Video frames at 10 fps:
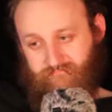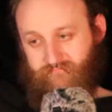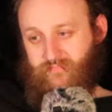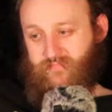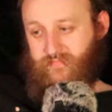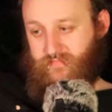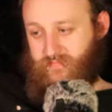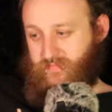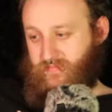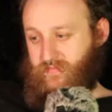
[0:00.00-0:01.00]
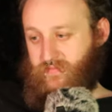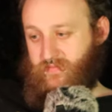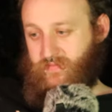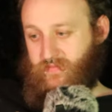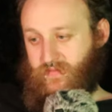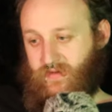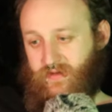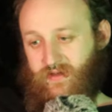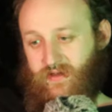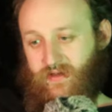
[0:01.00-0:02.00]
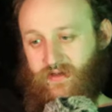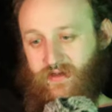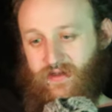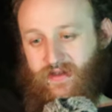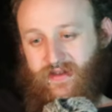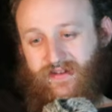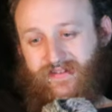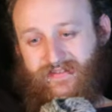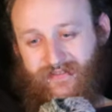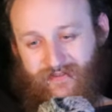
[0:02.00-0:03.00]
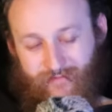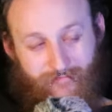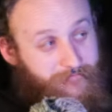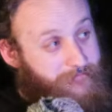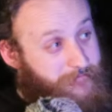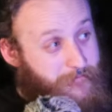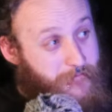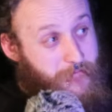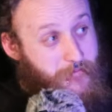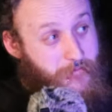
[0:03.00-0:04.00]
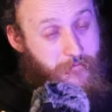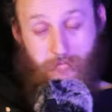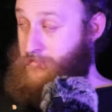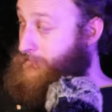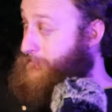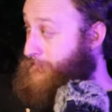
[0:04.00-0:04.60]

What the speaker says: No words are spoken by the person on screen.